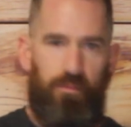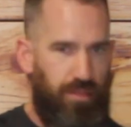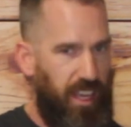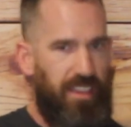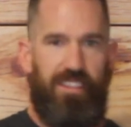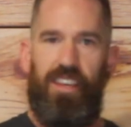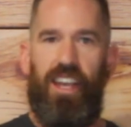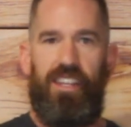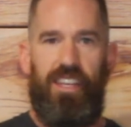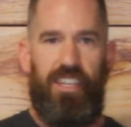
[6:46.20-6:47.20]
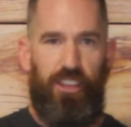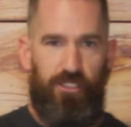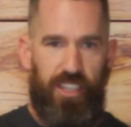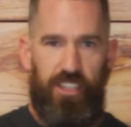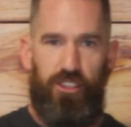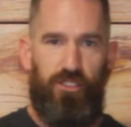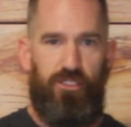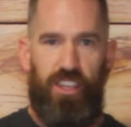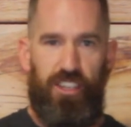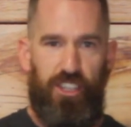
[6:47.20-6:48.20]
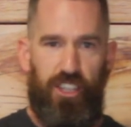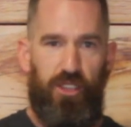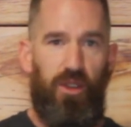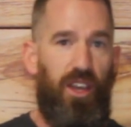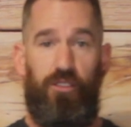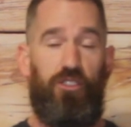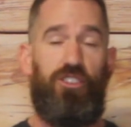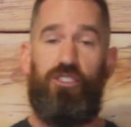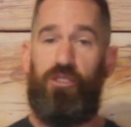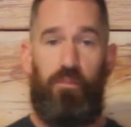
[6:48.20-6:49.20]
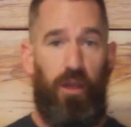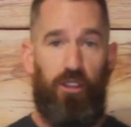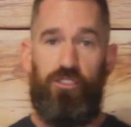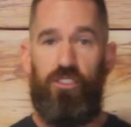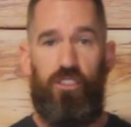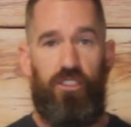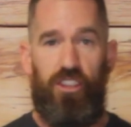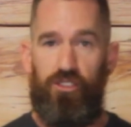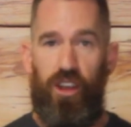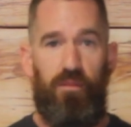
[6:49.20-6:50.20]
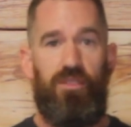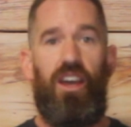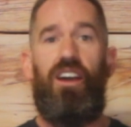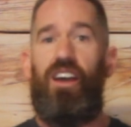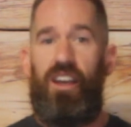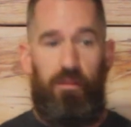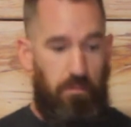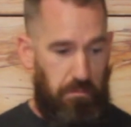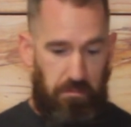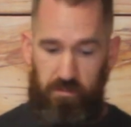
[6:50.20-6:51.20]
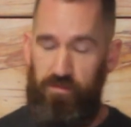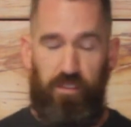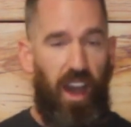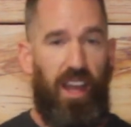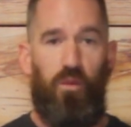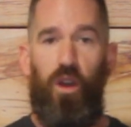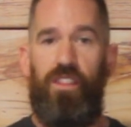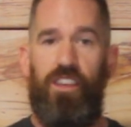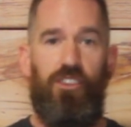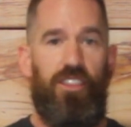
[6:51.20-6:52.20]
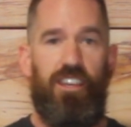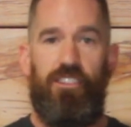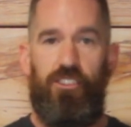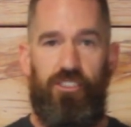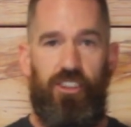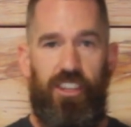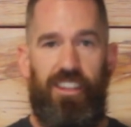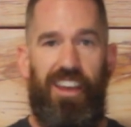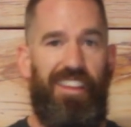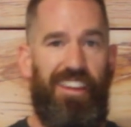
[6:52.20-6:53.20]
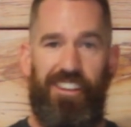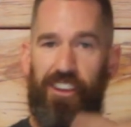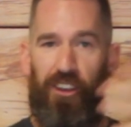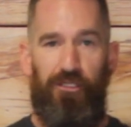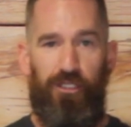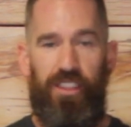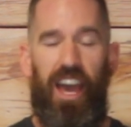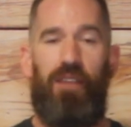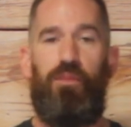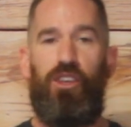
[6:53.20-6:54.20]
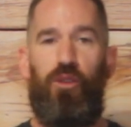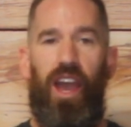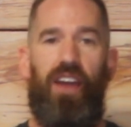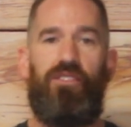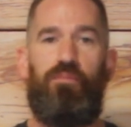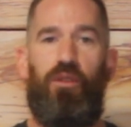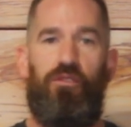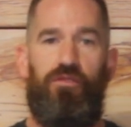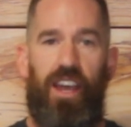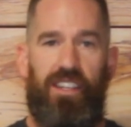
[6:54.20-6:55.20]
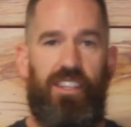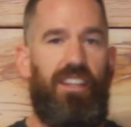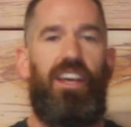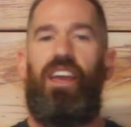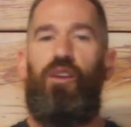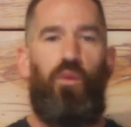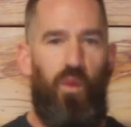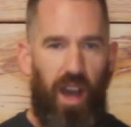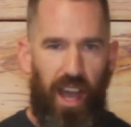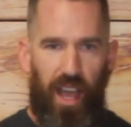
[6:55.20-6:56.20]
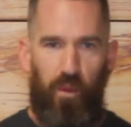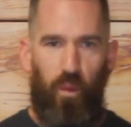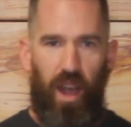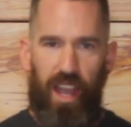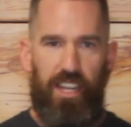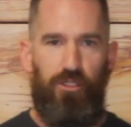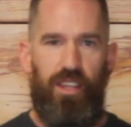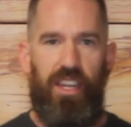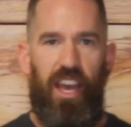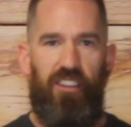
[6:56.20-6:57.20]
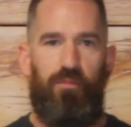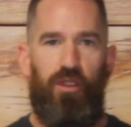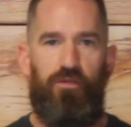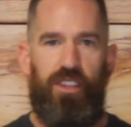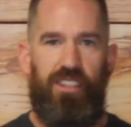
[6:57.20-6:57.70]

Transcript: play the technique your teacher is teaching you. If you're just a person learning drums, find one that you think looks good and then go for that. But you have to perfect it. And why? Why do you need to have perfect